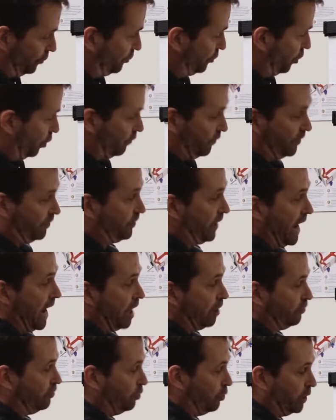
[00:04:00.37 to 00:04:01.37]
service
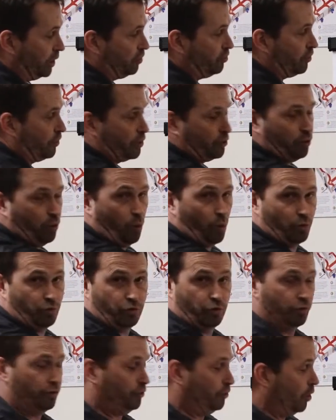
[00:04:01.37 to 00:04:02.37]
out to each of the
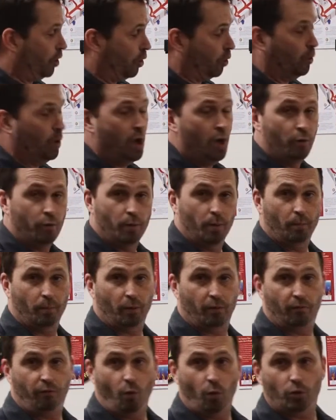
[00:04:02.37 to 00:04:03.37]
torches. So remember,
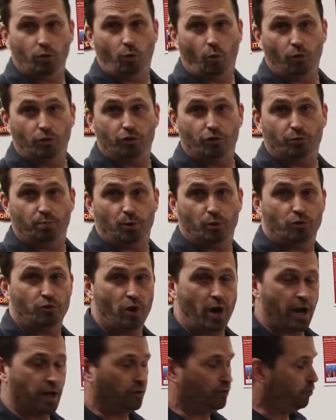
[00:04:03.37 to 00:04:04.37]
4 torches per
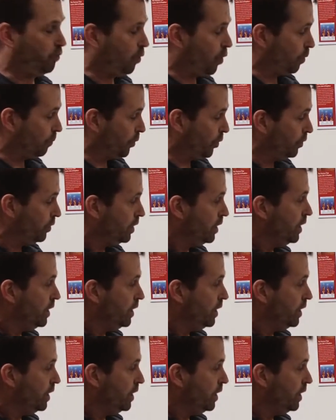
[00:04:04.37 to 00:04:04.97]
transformer.